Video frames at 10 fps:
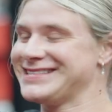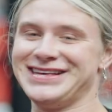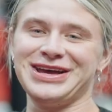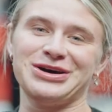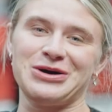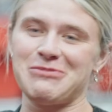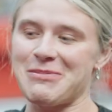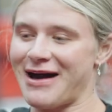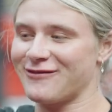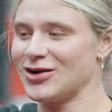So upper
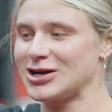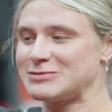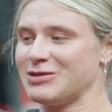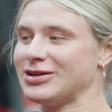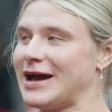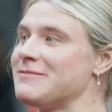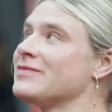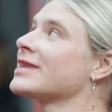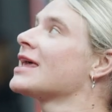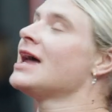back focus pull down.
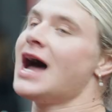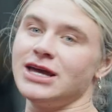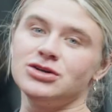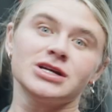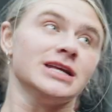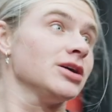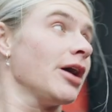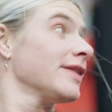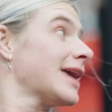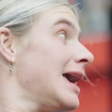I usually do it
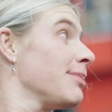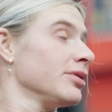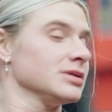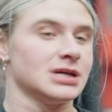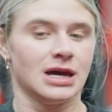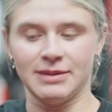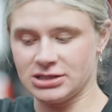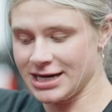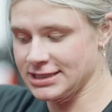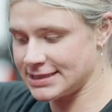on the cables, but
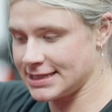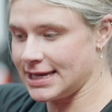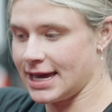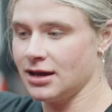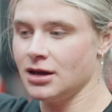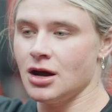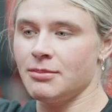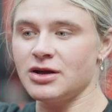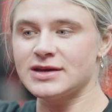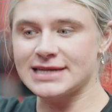change it to here.
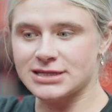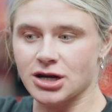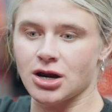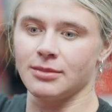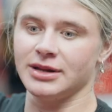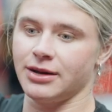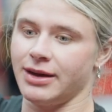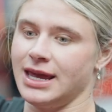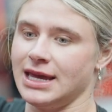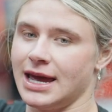My other session I normally do
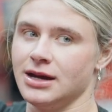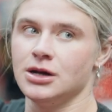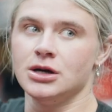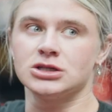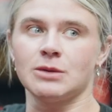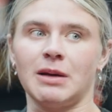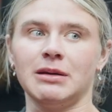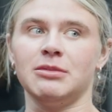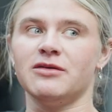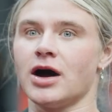it here, so I'll
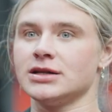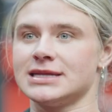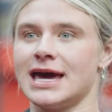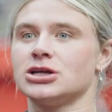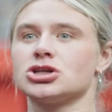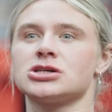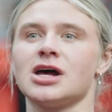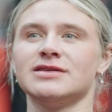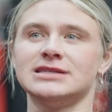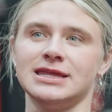probably move it onto there because
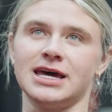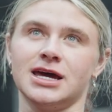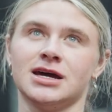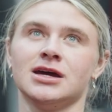obviously the